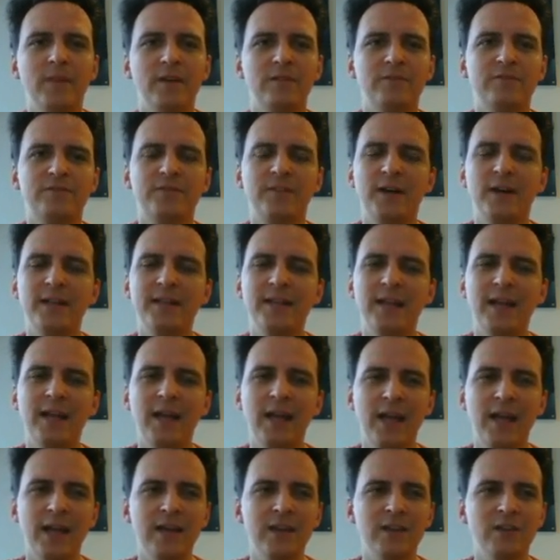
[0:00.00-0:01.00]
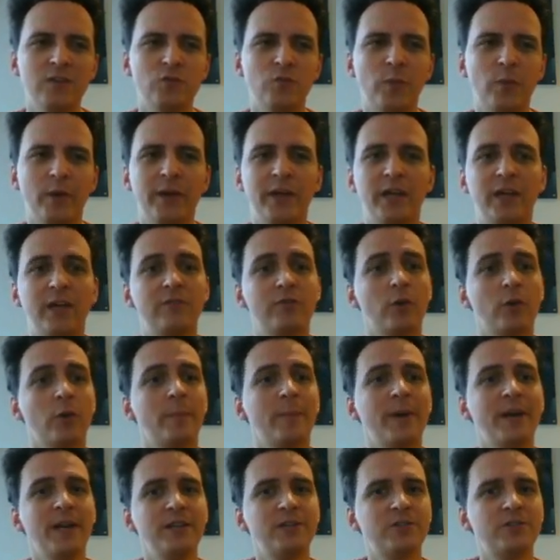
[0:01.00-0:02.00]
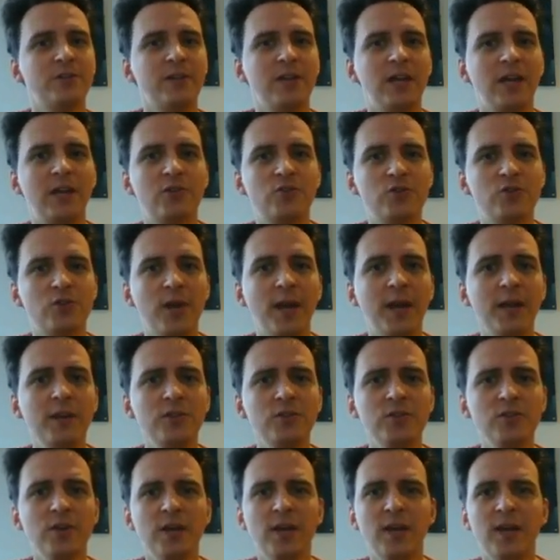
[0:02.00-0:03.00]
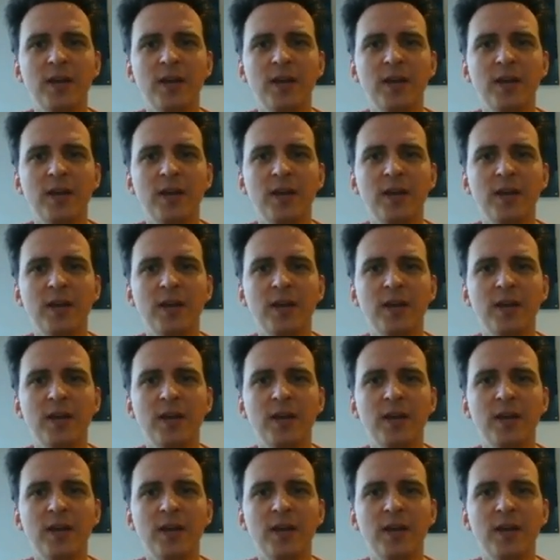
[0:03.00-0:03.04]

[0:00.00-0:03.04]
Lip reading: Funding is when you give your money to the exchange